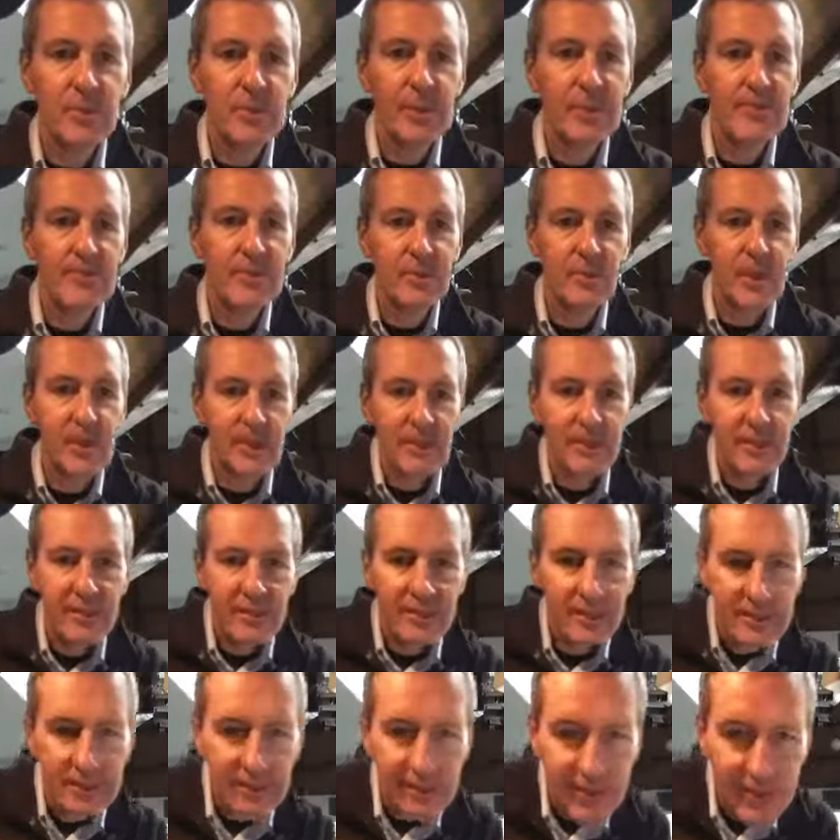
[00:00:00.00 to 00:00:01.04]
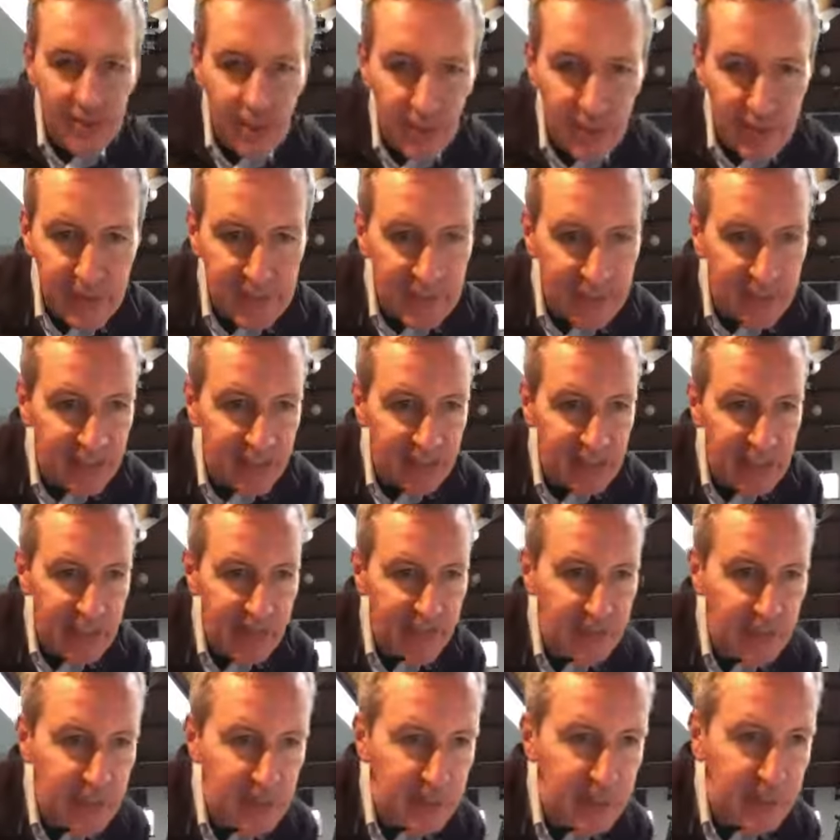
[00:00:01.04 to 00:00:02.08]
everyone. All of a sudden, there are
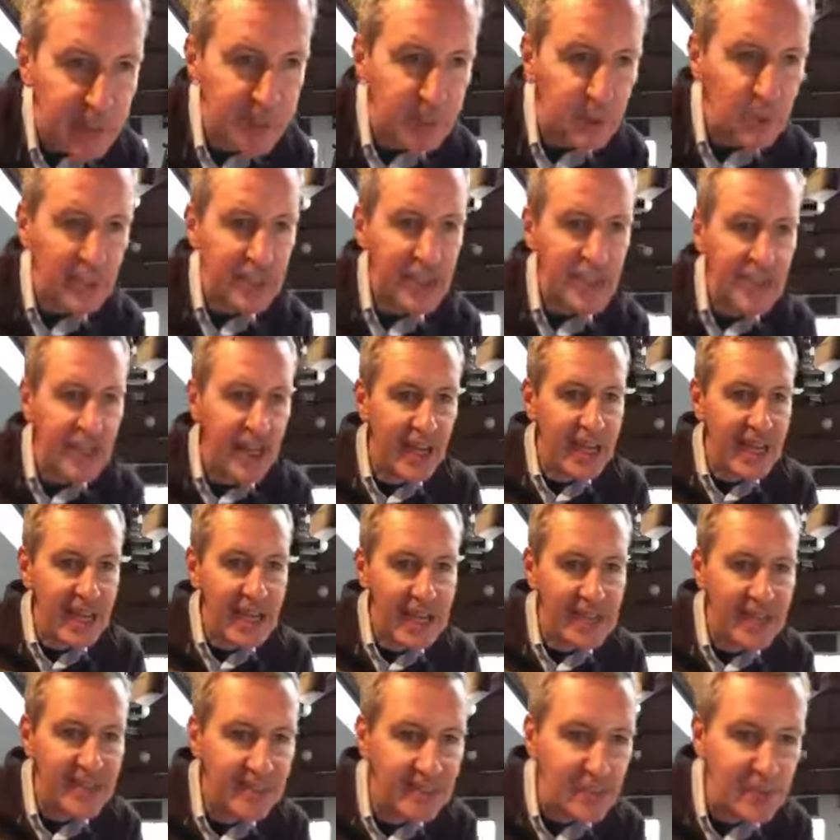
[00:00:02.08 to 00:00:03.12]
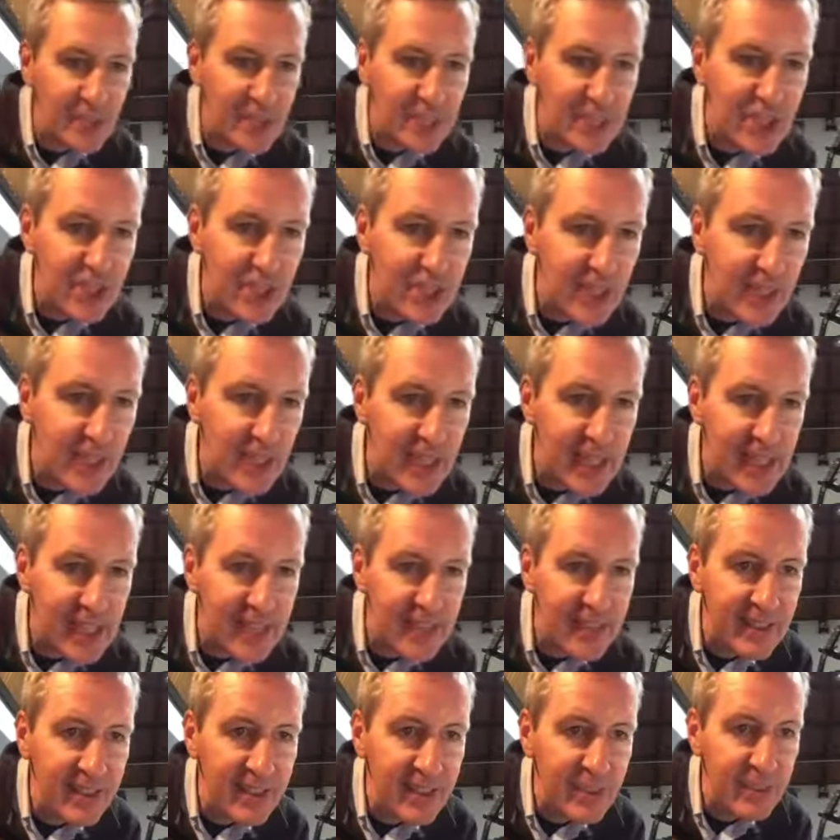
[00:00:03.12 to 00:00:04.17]
11 people there. Morning, Jenny. Morning, Julie.
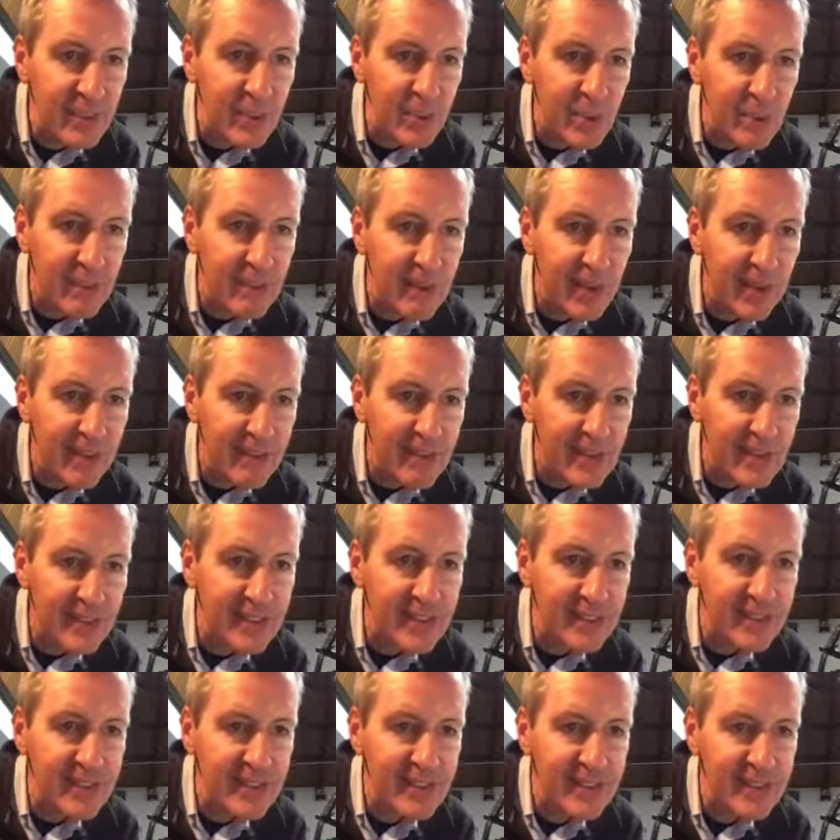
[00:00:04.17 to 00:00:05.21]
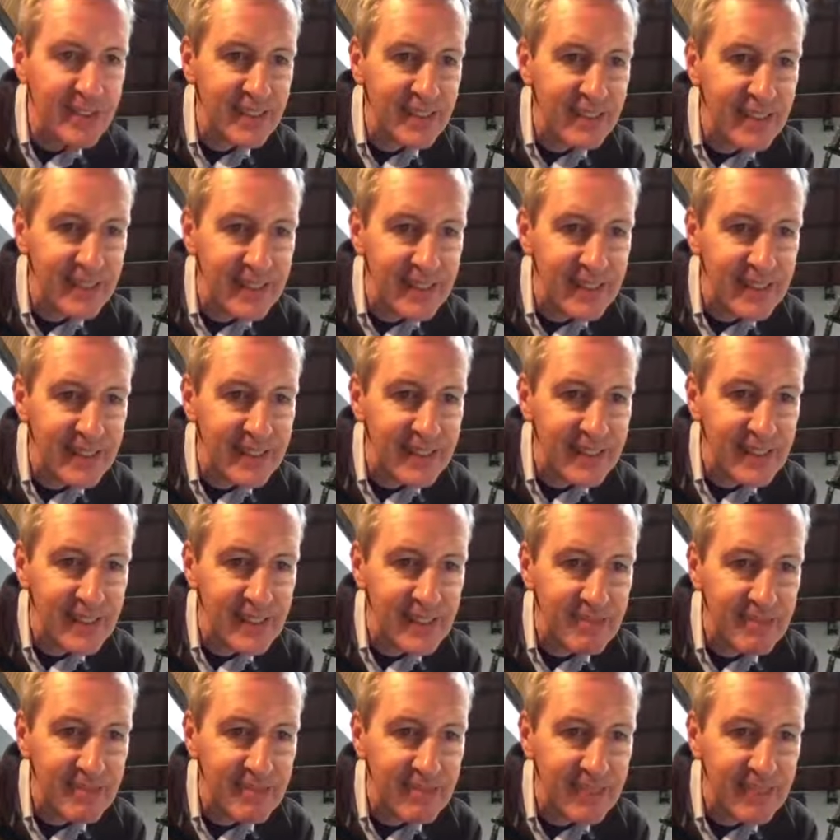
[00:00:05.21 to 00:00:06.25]
Morning, Marion.
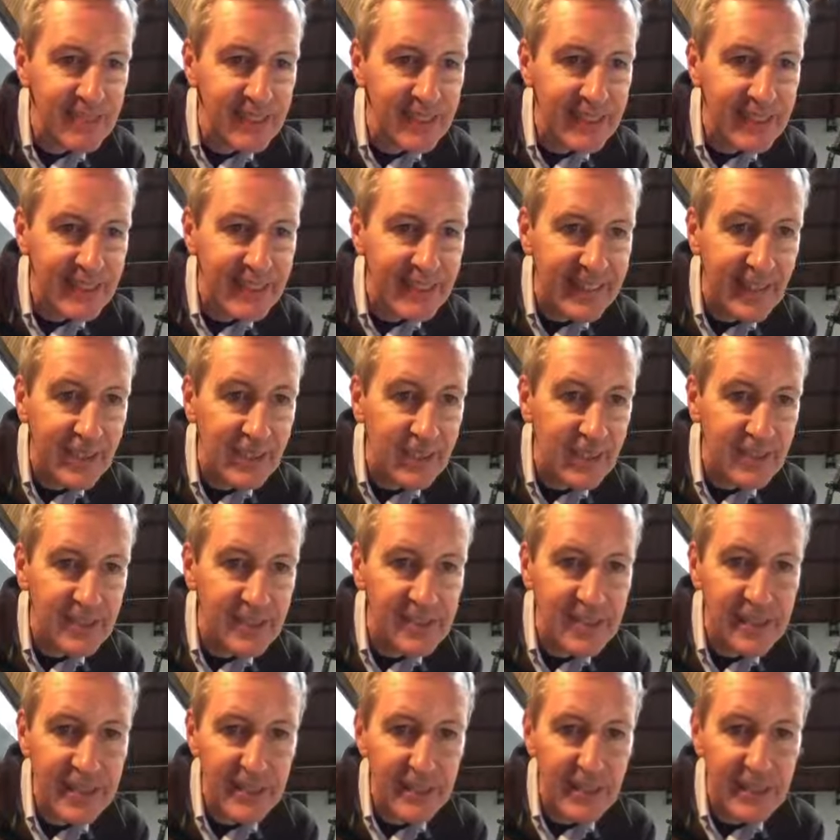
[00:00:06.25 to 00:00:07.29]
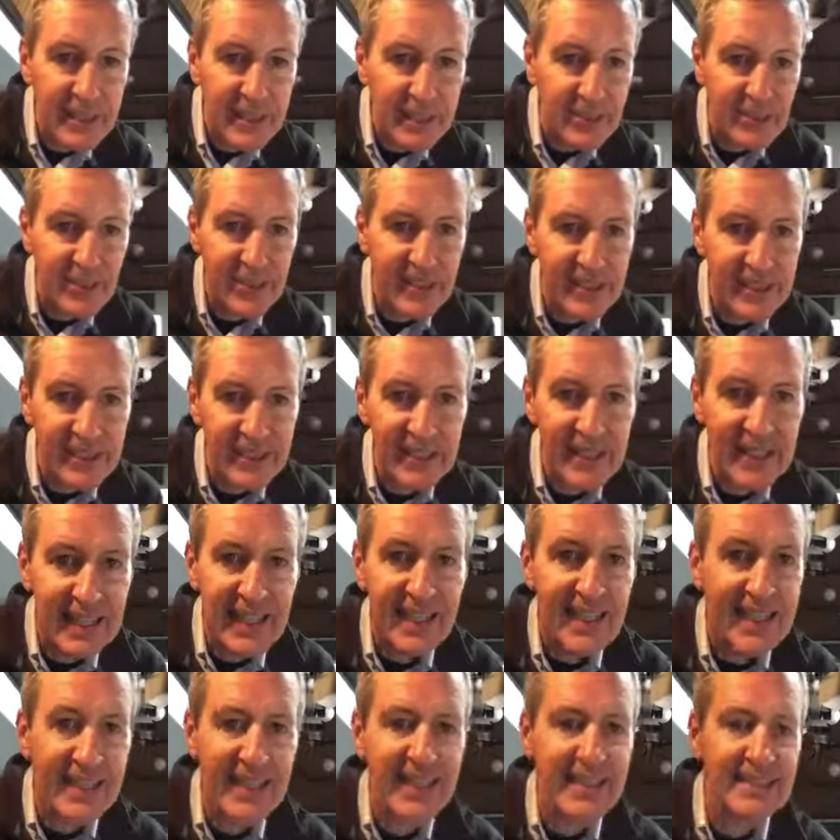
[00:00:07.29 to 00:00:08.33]
Um, now I can't see anyone else on it.
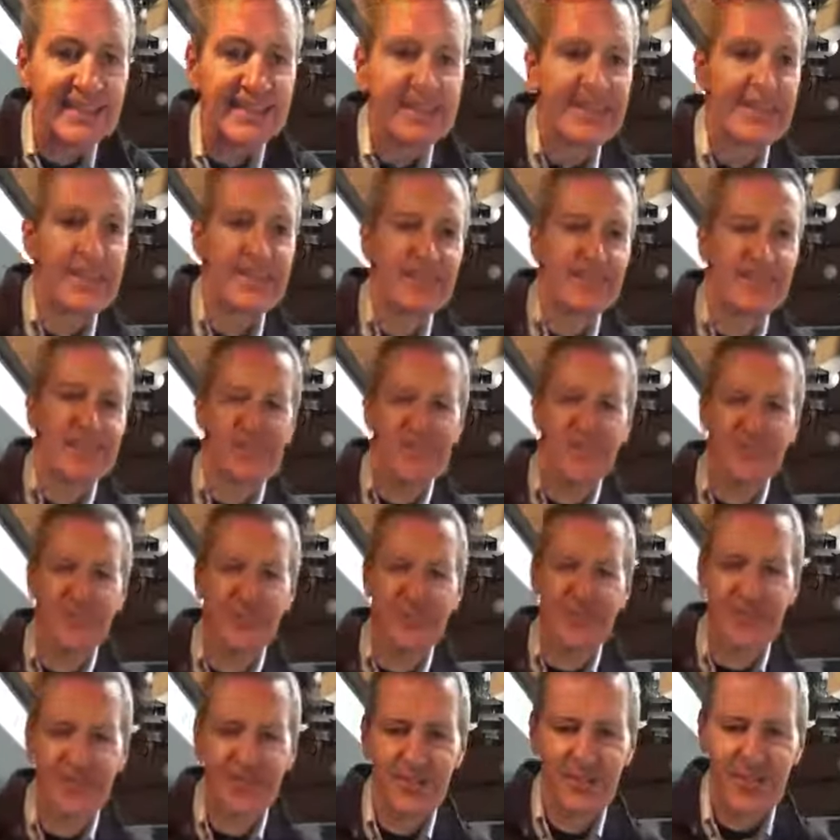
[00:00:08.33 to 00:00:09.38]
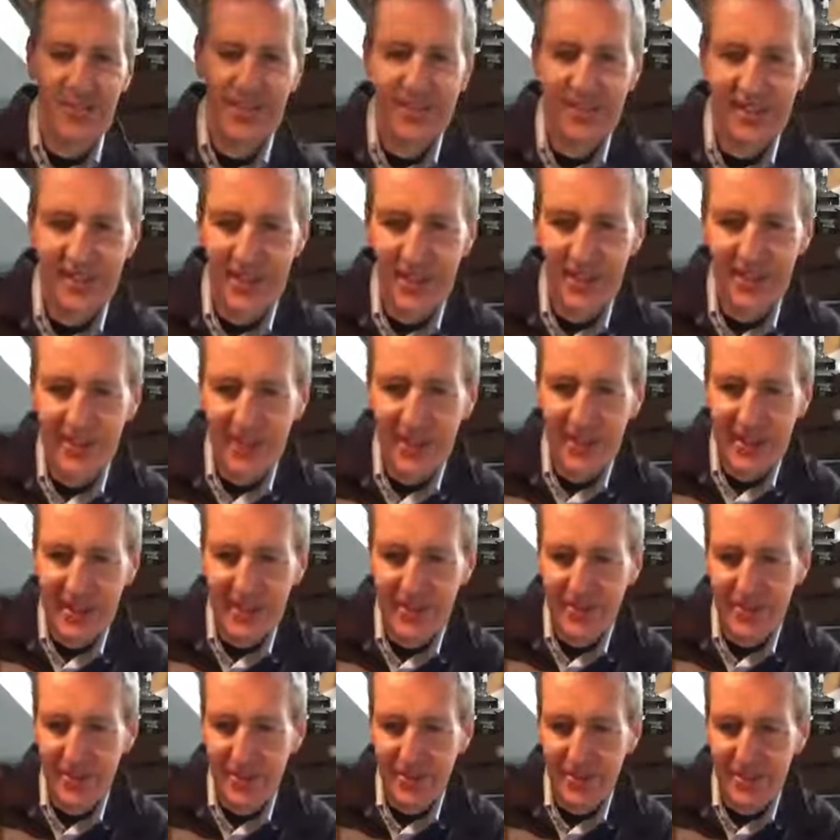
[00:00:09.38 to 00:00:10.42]
Ah, this is frustrating. I find it
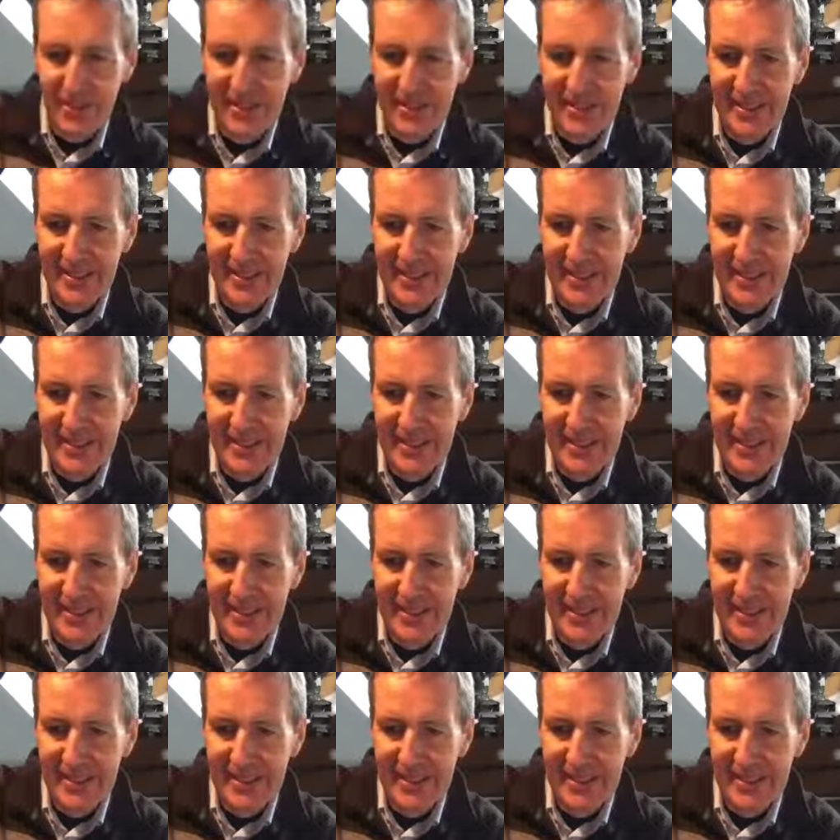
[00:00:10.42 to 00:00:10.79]
frustrating.